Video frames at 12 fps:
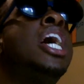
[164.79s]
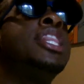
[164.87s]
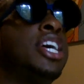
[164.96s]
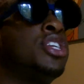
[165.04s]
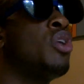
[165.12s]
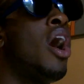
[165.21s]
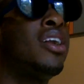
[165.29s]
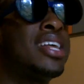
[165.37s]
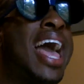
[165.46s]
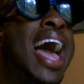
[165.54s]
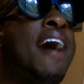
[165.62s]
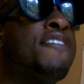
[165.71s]
that you only
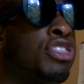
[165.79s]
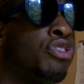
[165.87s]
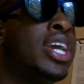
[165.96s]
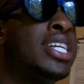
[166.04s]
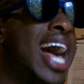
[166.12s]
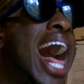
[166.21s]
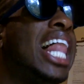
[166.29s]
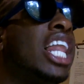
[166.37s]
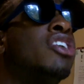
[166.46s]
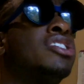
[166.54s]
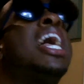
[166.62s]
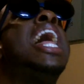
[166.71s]
have
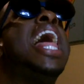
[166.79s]
$3